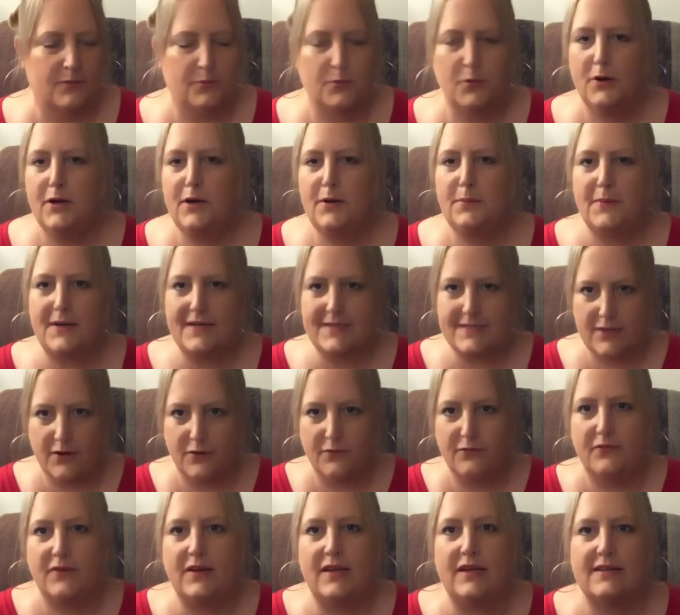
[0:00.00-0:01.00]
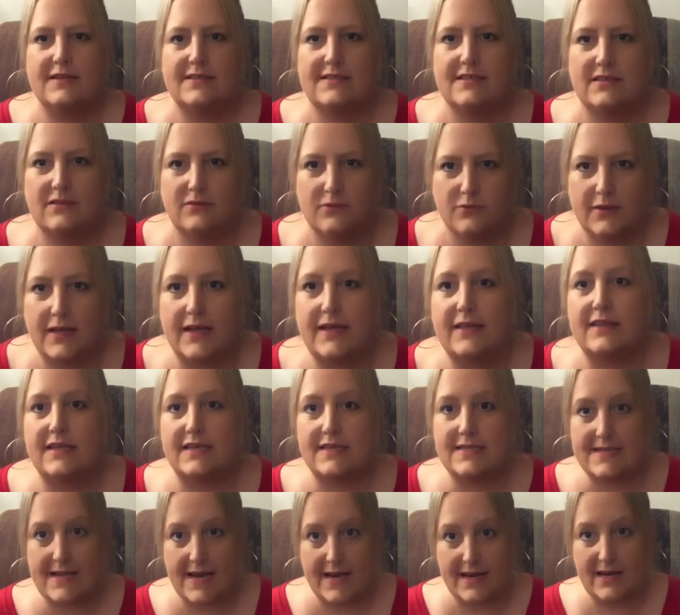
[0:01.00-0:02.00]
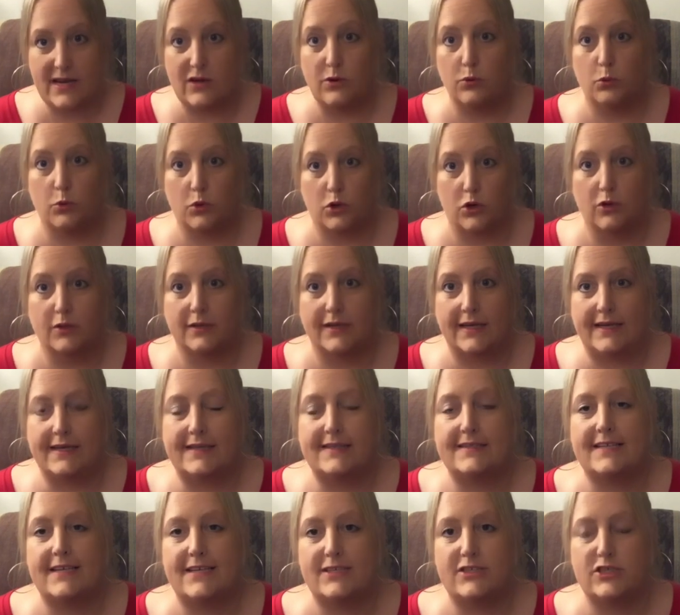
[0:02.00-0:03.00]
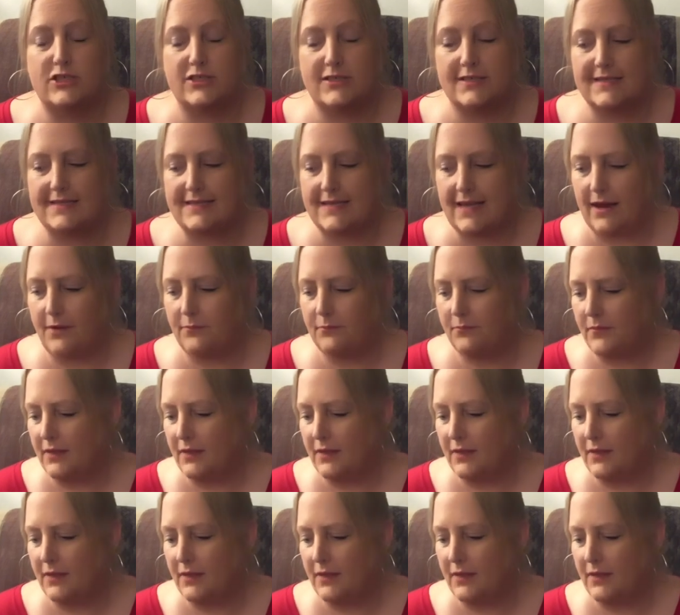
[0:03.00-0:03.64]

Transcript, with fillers: putting myself into like the dating world, I guess I should say.